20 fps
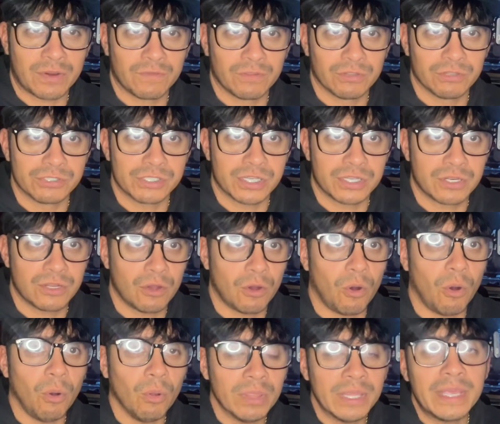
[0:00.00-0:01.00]
evolution,
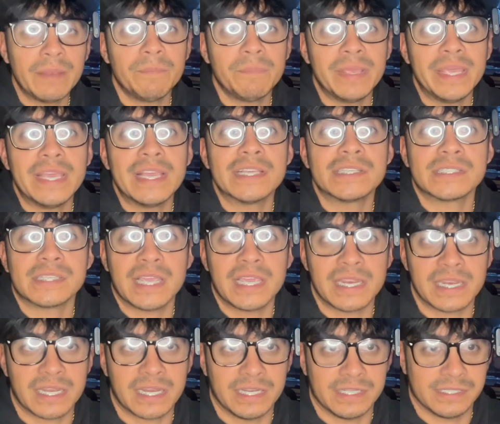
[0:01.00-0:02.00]
all in PSA
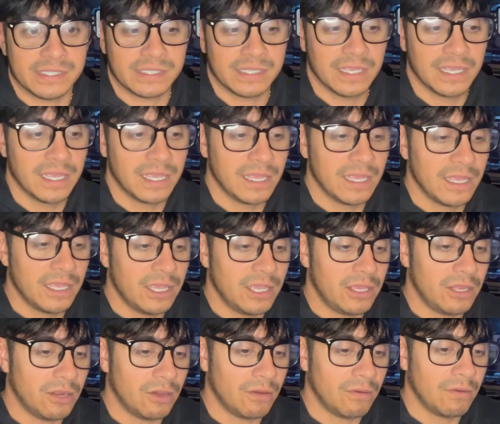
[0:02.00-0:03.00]
nines.
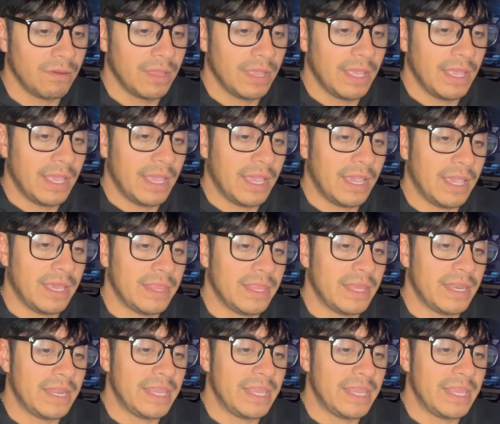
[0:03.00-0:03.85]
You know, and then